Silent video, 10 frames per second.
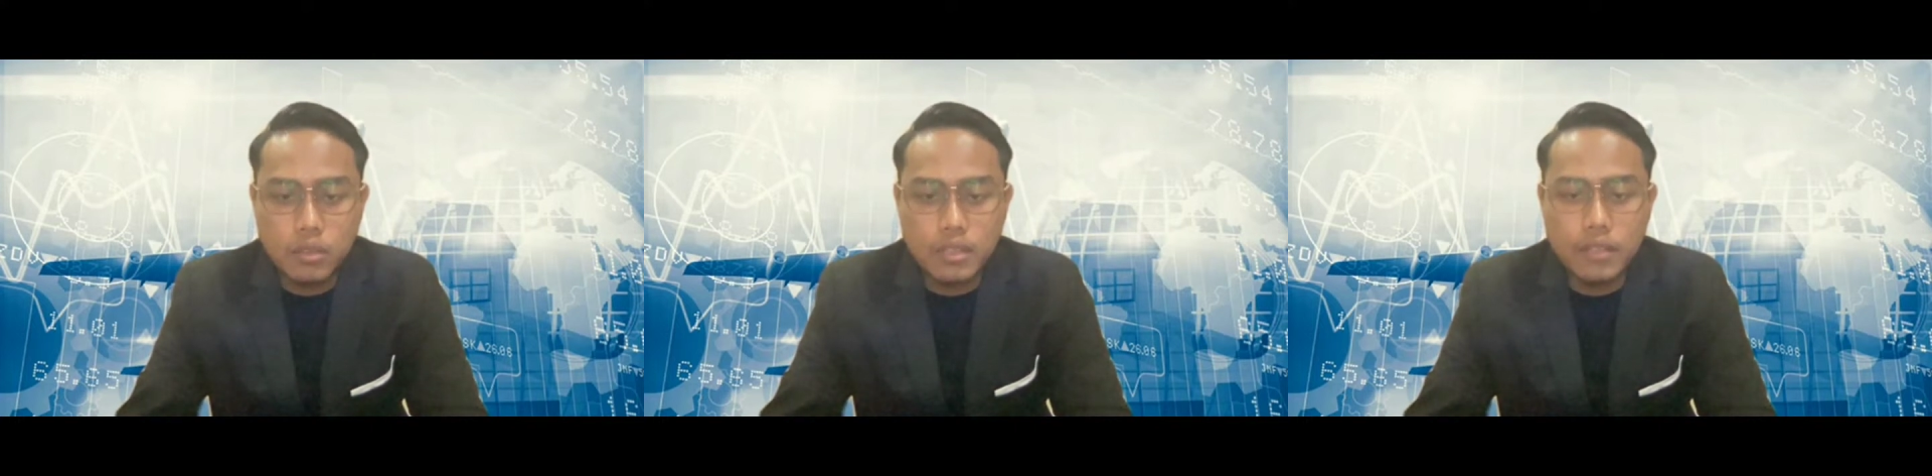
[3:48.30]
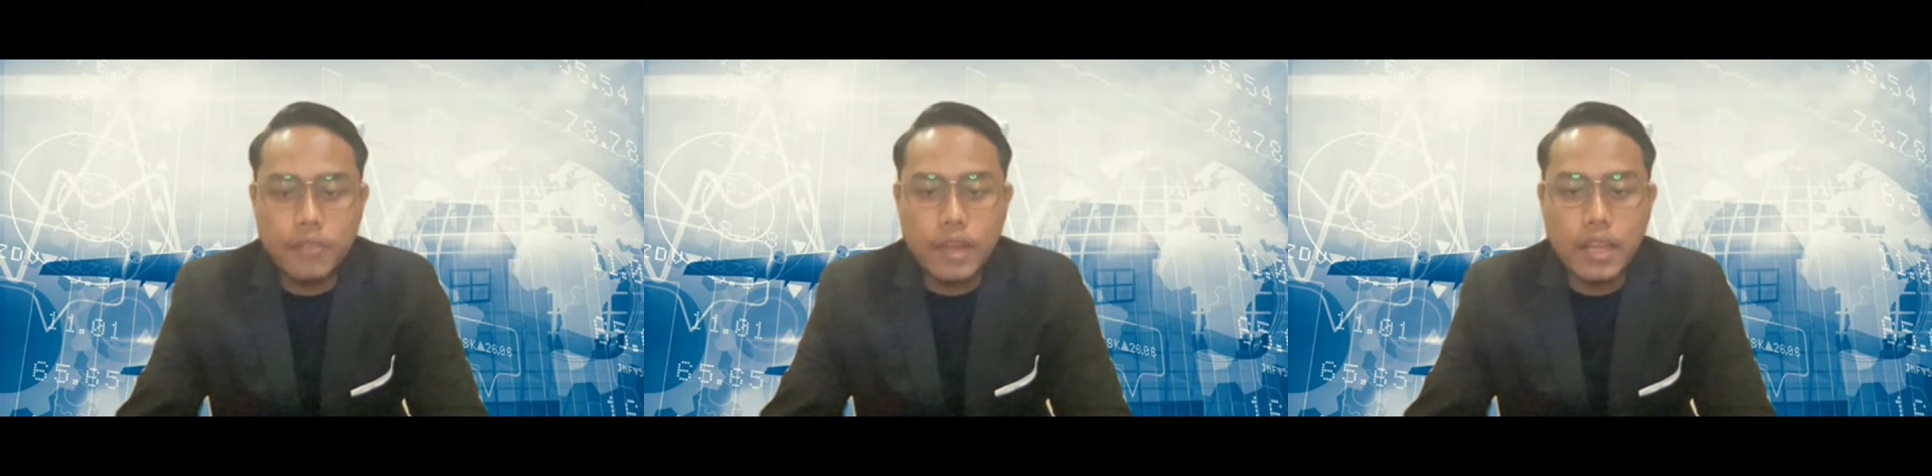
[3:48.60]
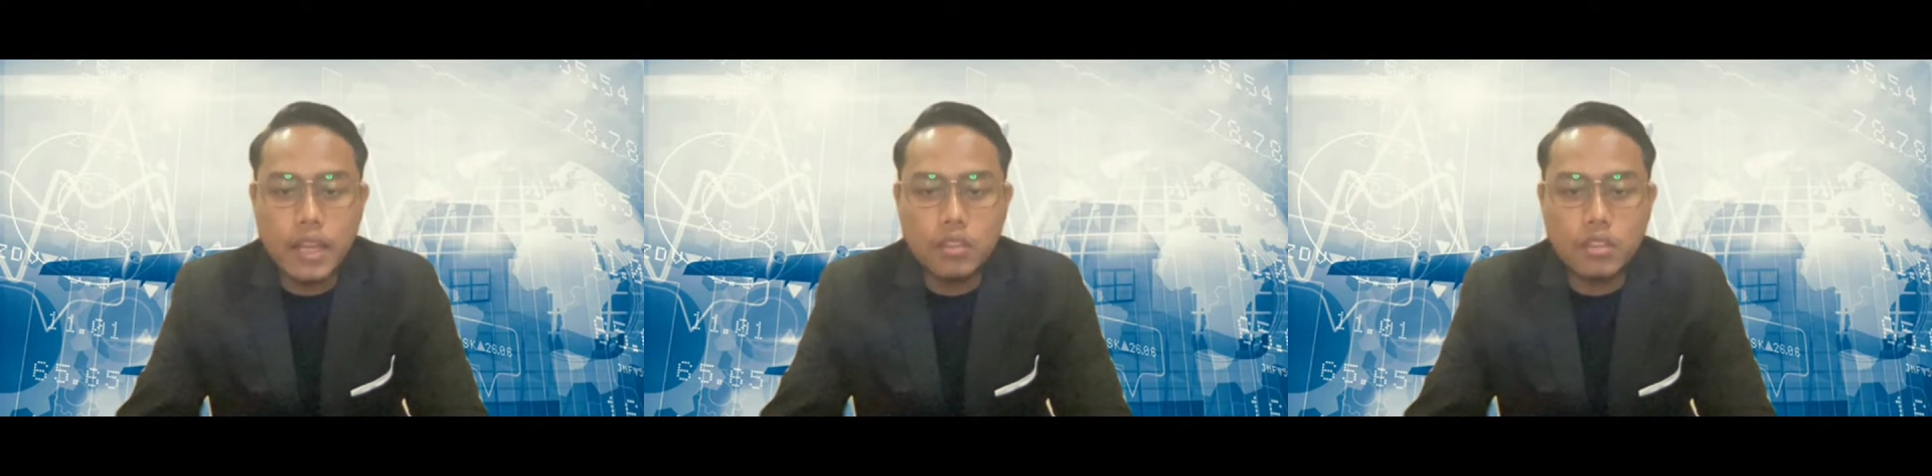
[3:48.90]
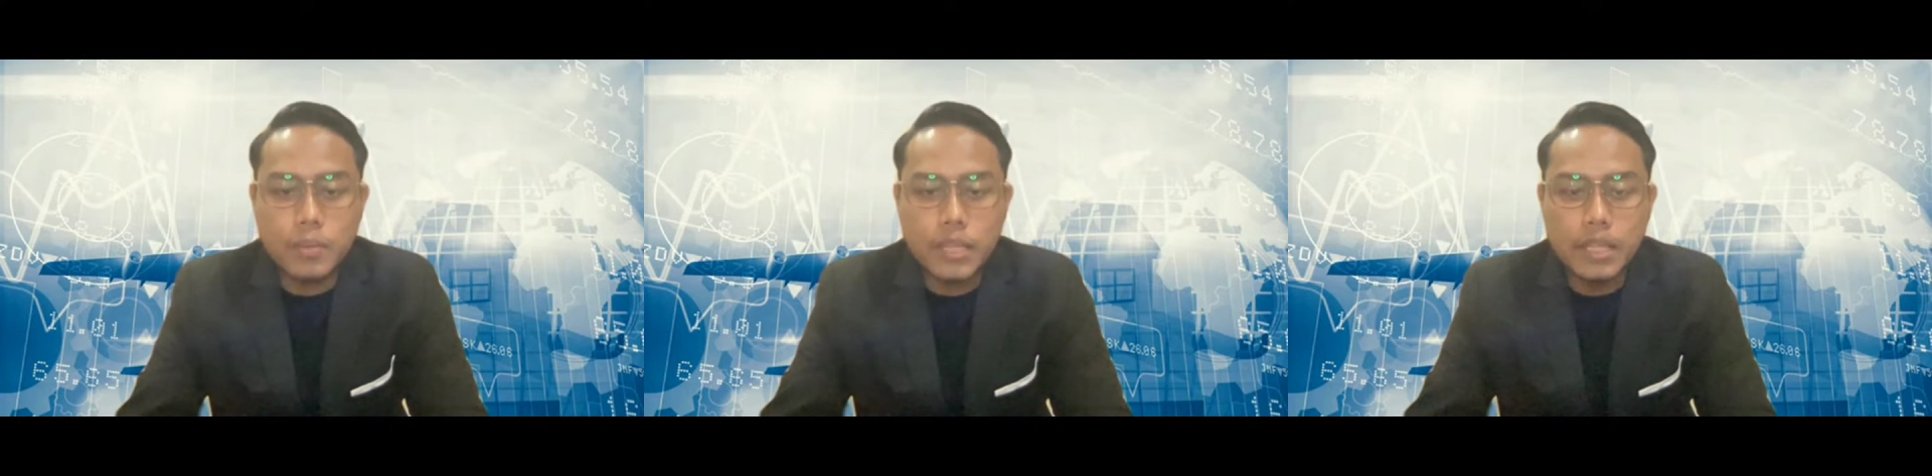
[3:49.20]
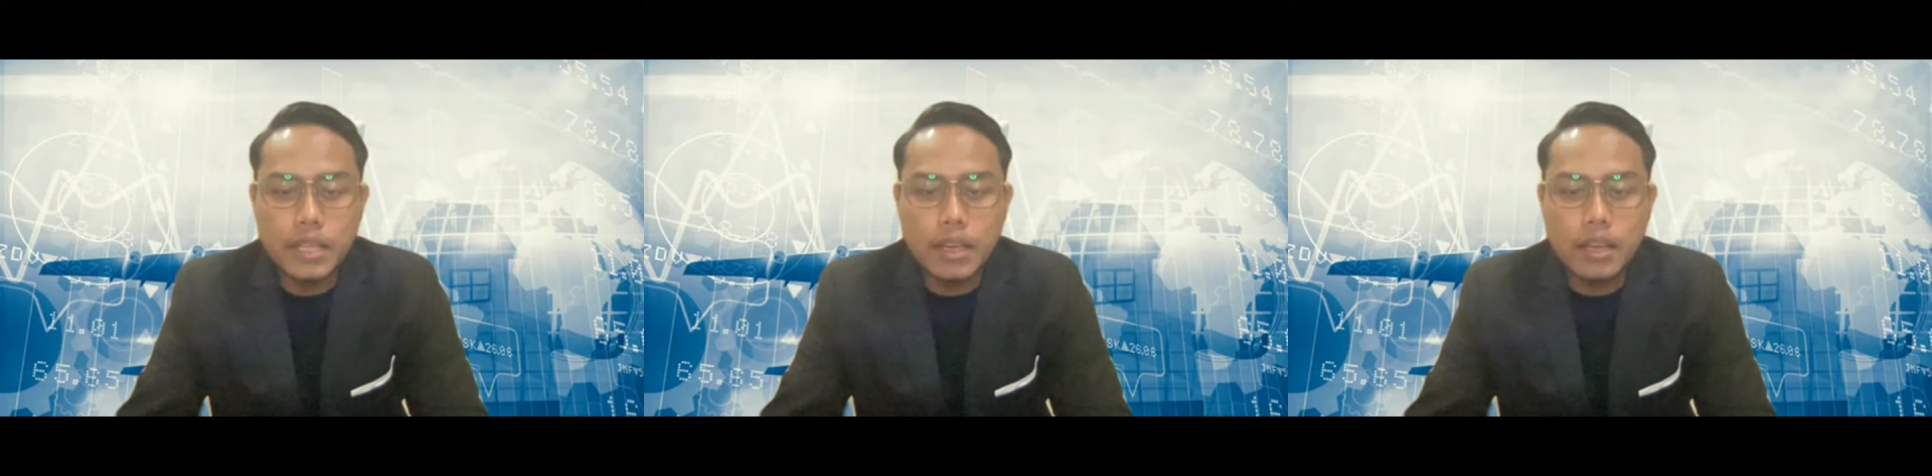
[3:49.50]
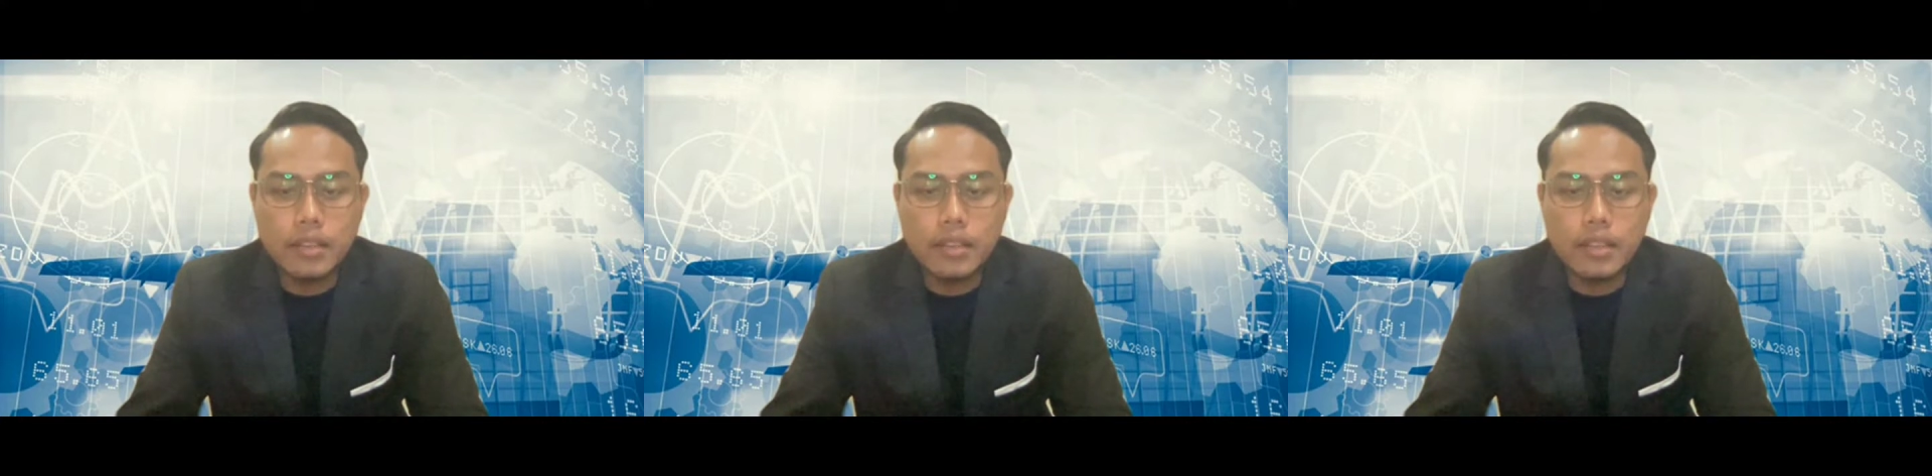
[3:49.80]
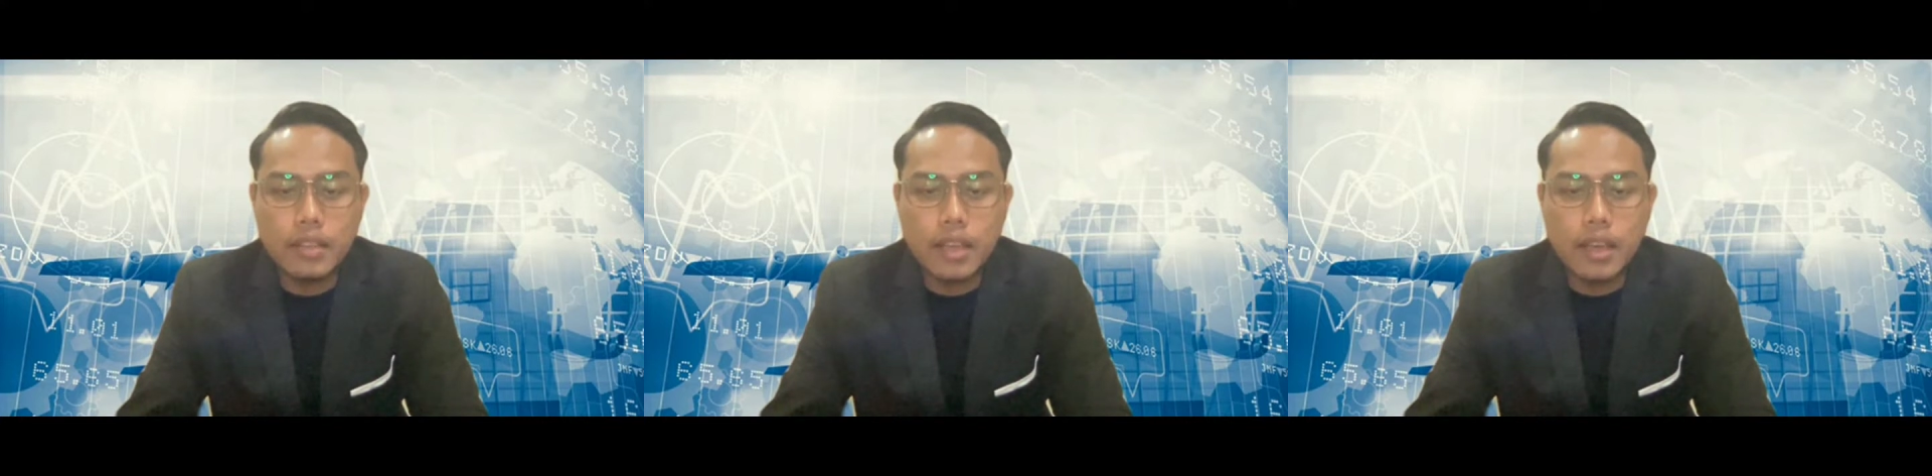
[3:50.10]
to the flight anatomy
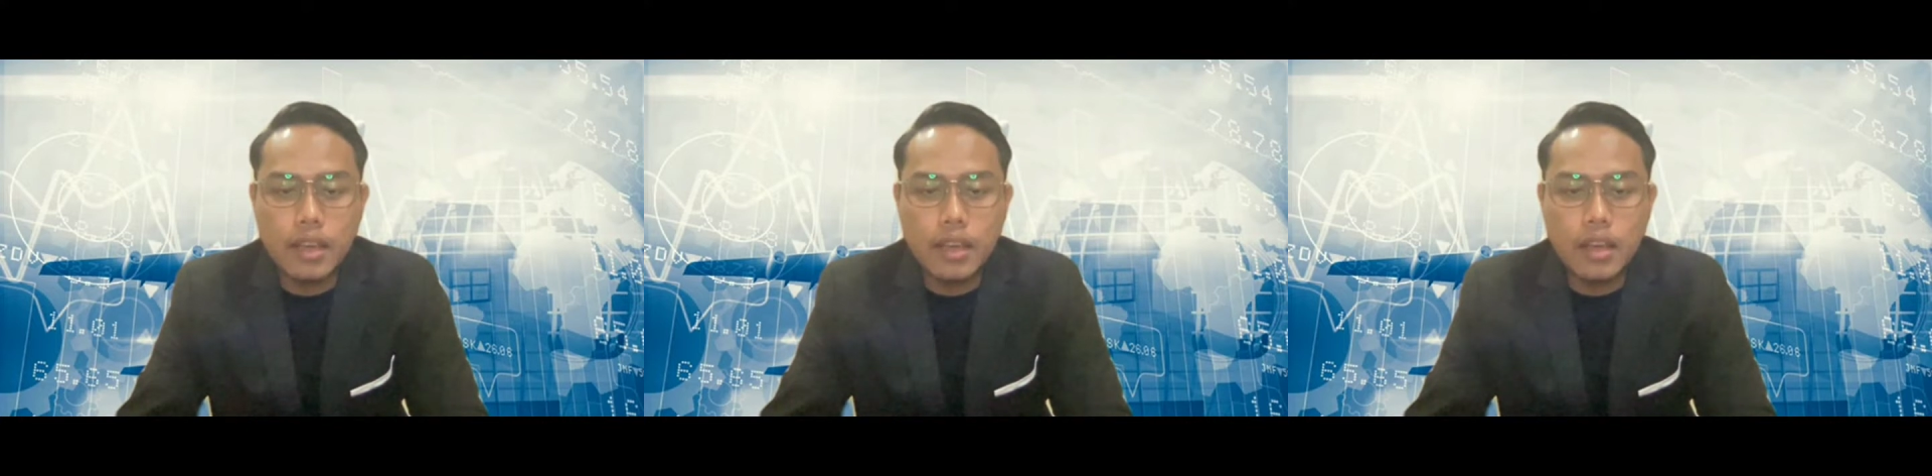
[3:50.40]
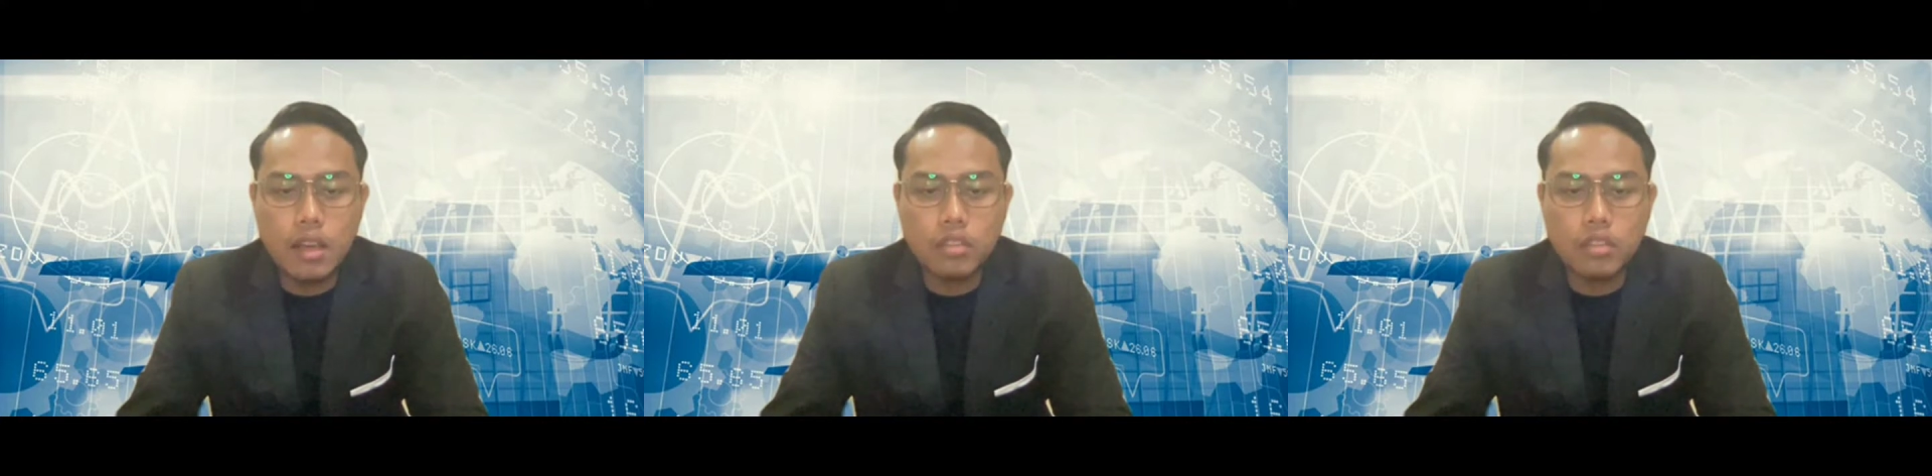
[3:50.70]
under their